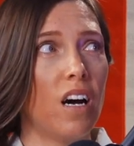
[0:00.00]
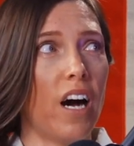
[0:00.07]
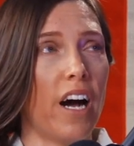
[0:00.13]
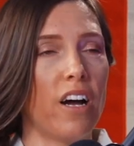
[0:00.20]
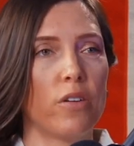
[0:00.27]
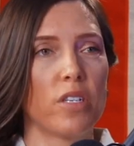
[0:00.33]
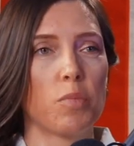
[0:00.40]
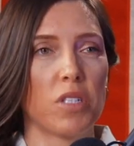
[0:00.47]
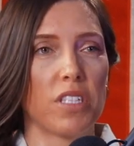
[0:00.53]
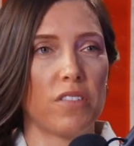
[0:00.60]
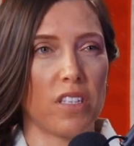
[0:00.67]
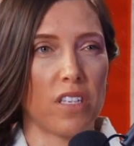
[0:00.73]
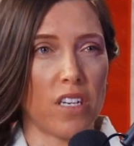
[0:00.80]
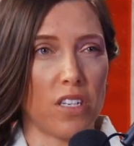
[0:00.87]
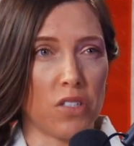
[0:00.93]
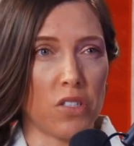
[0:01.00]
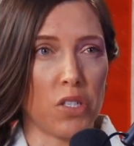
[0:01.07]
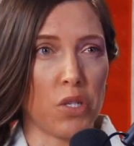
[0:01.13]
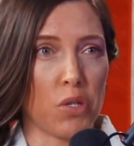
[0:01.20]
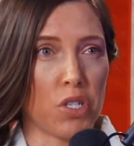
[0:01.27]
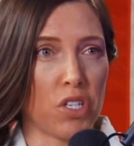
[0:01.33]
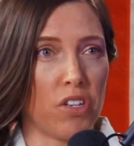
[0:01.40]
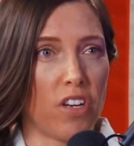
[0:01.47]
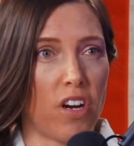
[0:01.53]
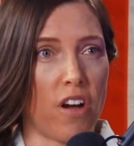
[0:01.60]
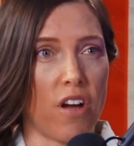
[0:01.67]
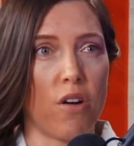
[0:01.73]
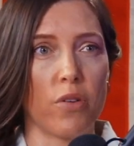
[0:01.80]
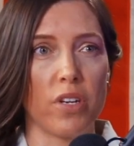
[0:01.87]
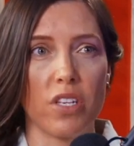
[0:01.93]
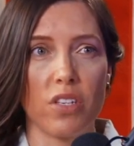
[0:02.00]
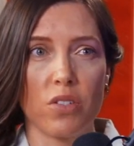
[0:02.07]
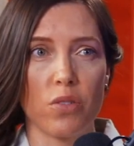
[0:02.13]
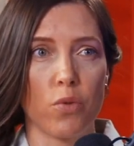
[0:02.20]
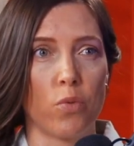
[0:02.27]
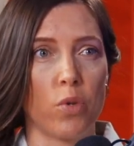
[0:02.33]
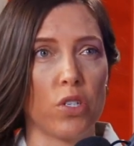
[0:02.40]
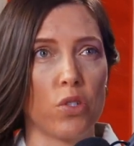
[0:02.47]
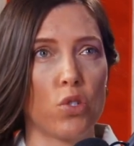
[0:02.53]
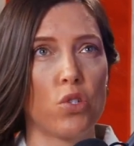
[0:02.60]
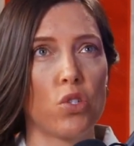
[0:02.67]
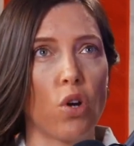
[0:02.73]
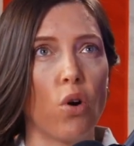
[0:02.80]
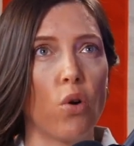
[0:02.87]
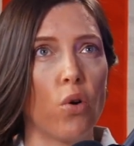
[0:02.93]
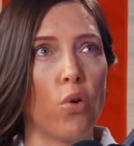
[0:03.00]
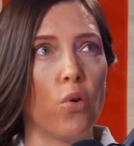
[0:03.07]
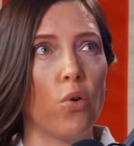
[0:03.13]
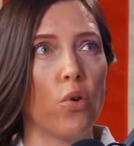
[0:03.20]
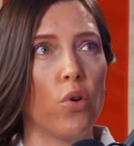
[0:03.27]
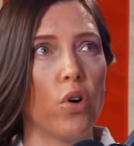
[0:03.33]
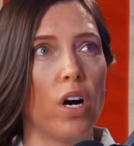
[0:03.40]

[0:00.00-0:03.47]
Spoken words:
I always believed in the Constitution. I always was so